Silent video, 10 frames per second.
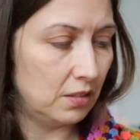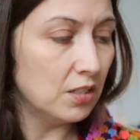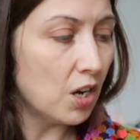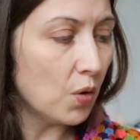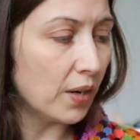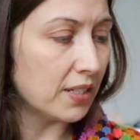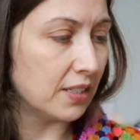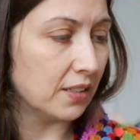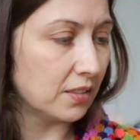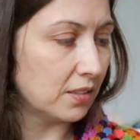No
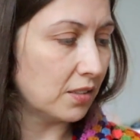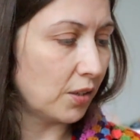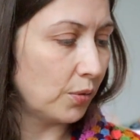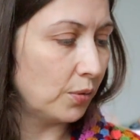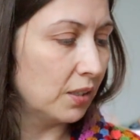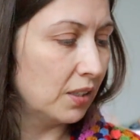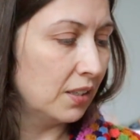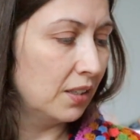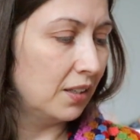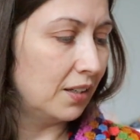ideas. So
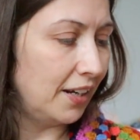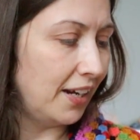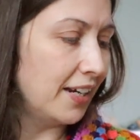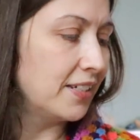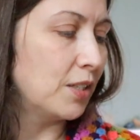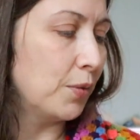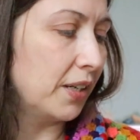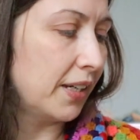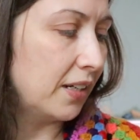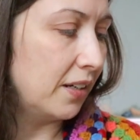I hate it
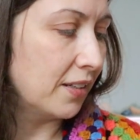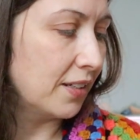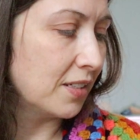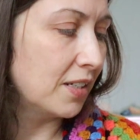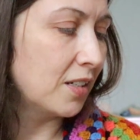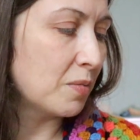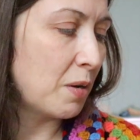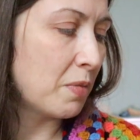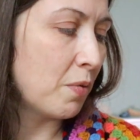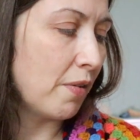when I get like this, and it does
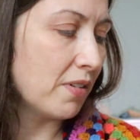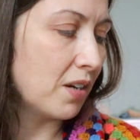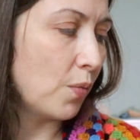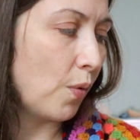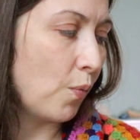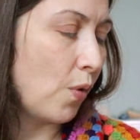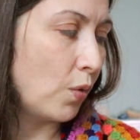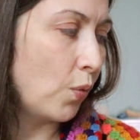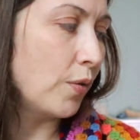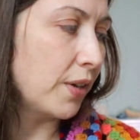make me worry that
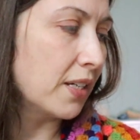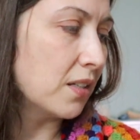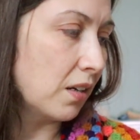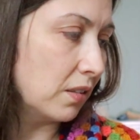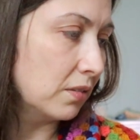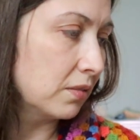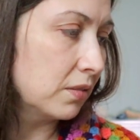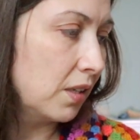one won't get done.